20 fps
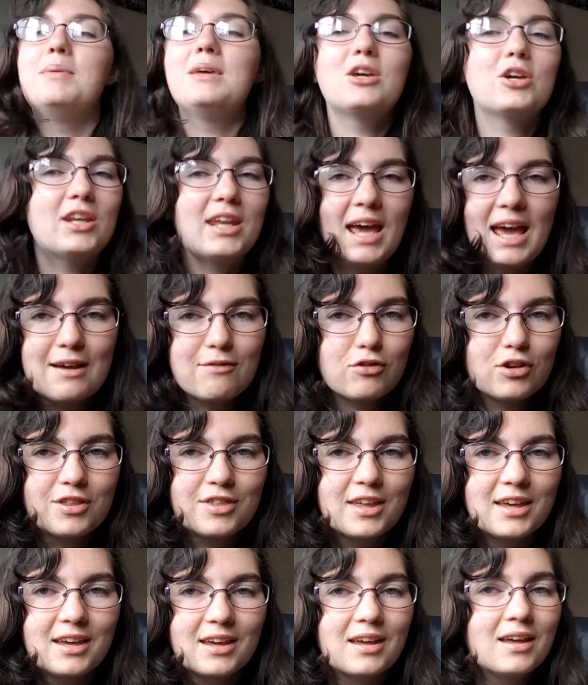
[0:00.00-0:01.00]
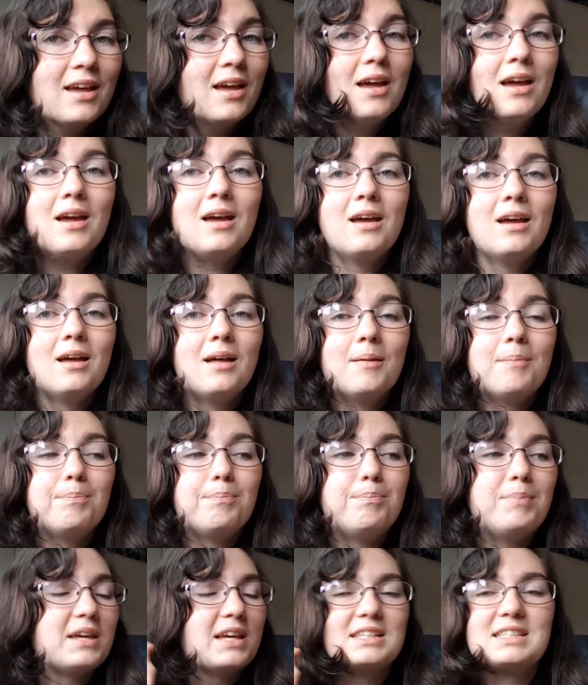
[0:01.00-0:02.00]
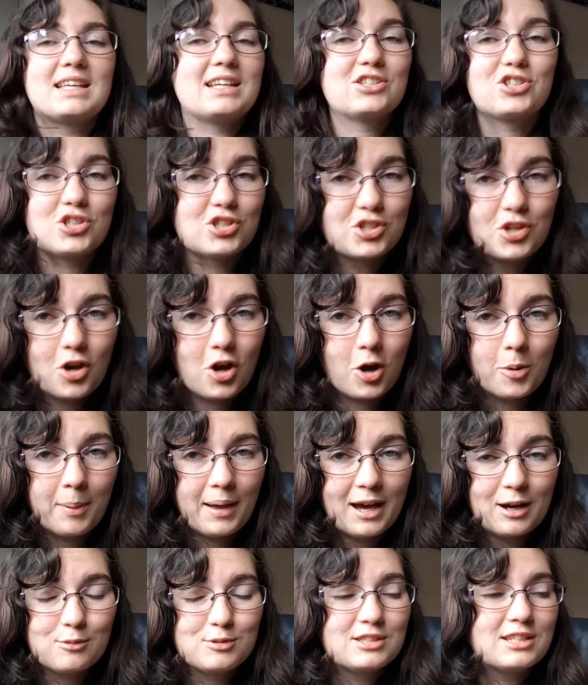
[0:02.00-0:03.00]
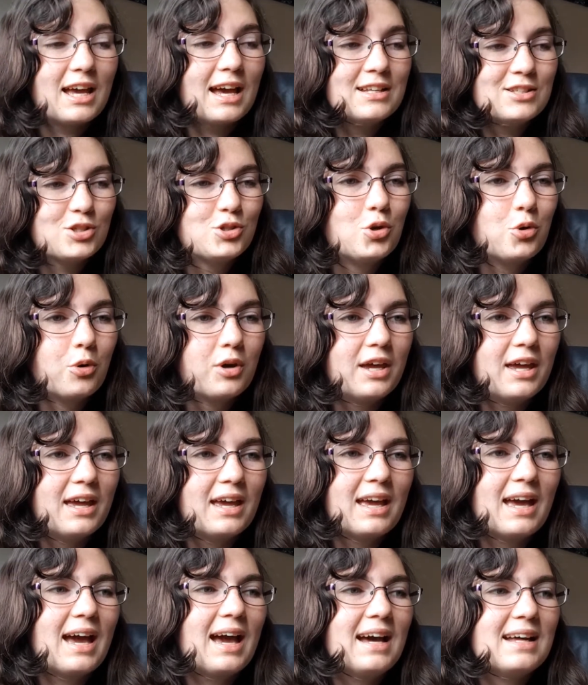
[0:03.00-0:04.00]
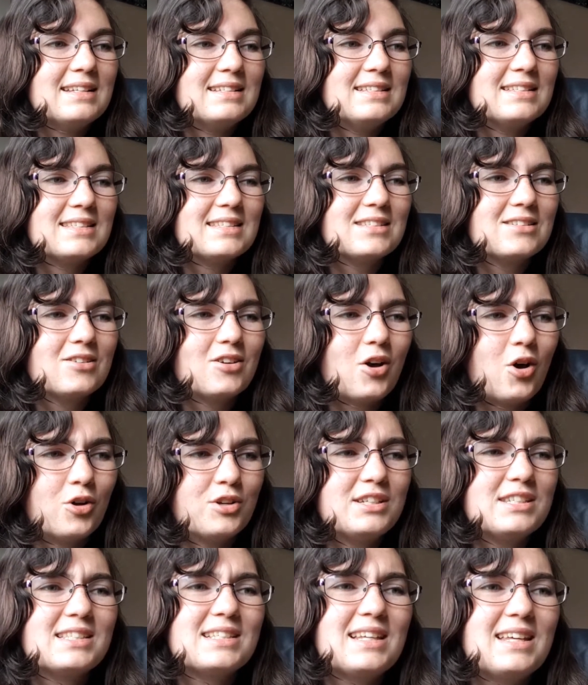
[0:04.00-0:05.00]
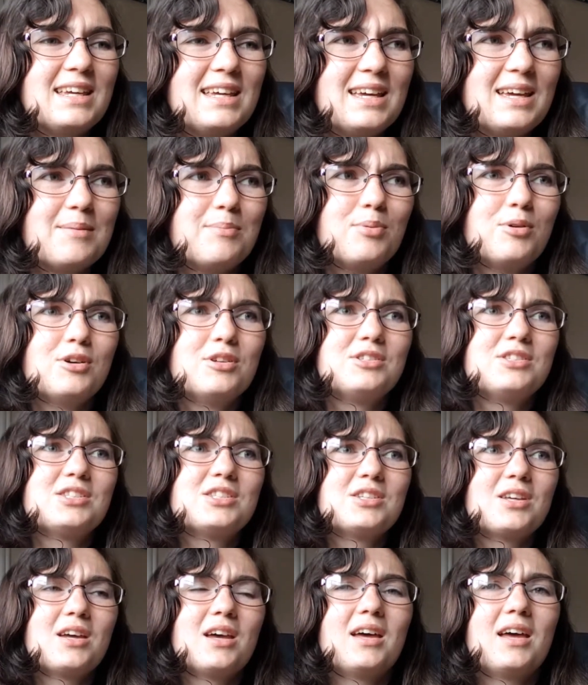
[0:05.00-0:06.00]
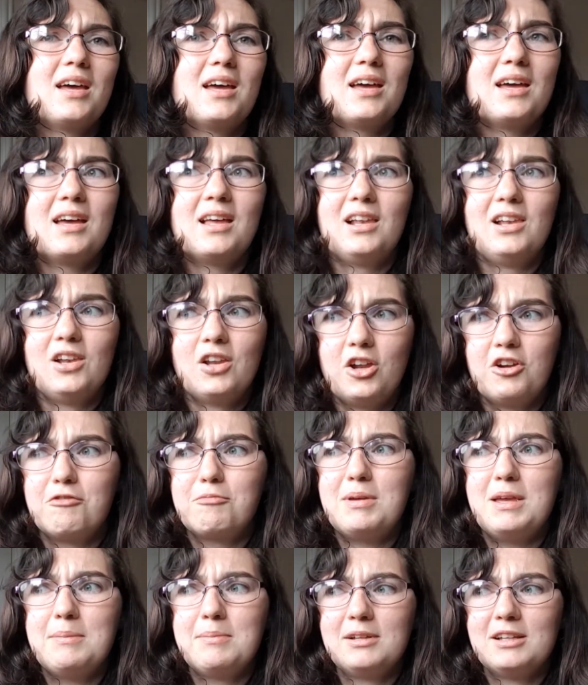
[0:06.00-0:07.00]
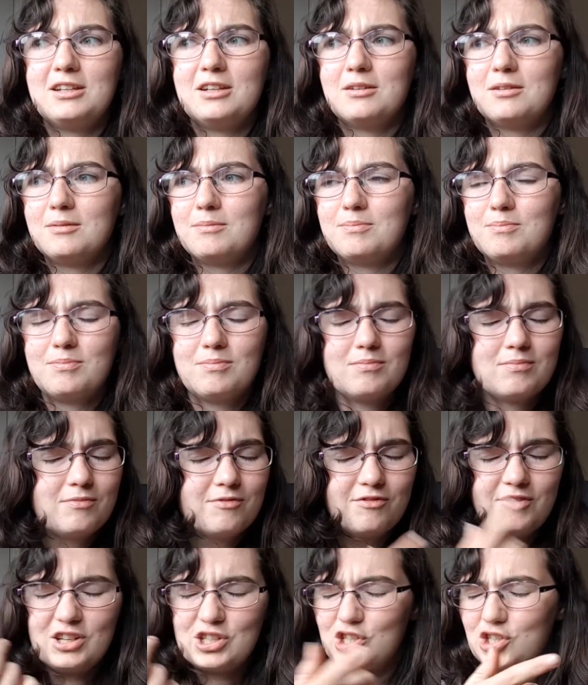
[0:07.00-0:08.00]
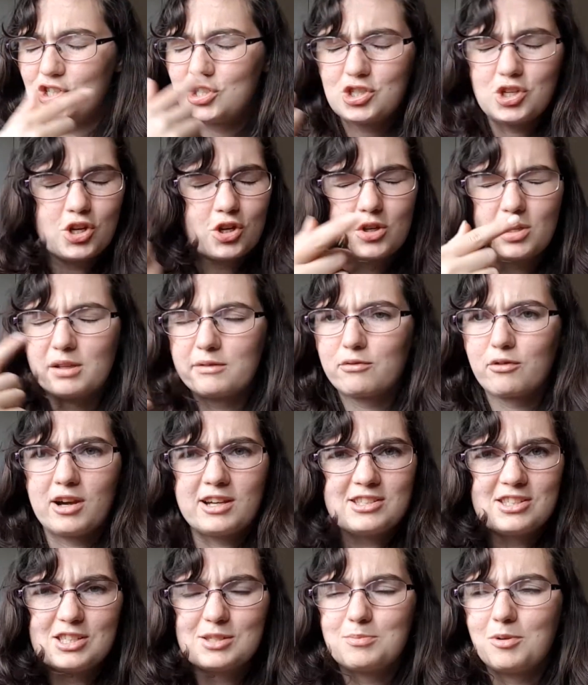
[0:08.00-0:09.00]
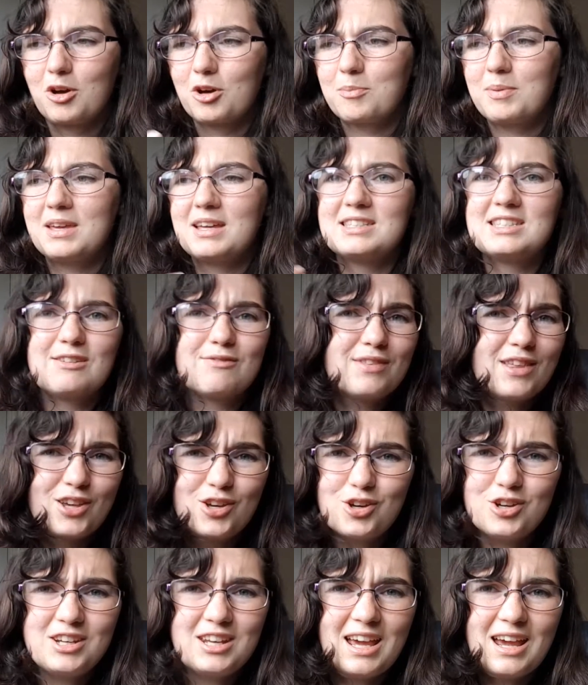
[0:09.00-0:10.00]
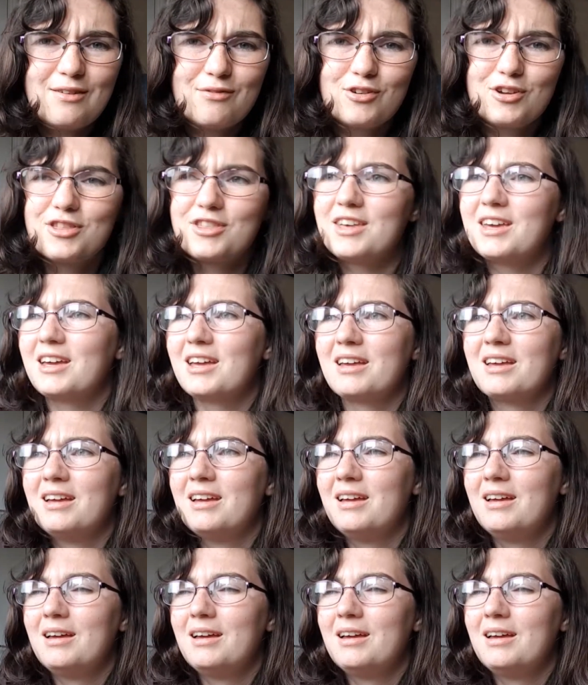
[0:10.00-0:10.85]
be good at everything, because that's just a cop-out and annoying, and honestly it puts a lot of people in a vicious circle of writer's block, because if they're good at everything,